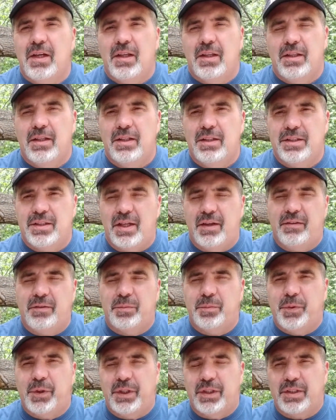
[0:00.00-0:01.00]
These 7
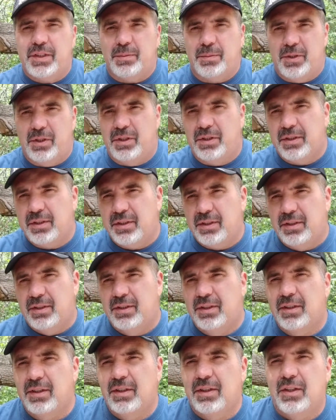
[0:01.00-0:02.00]
principles
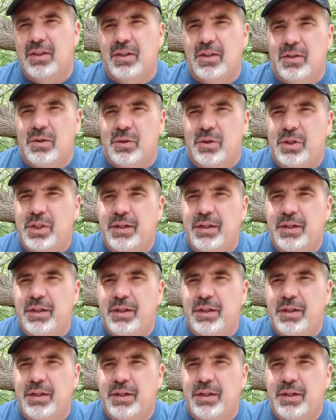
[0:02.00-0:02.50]
will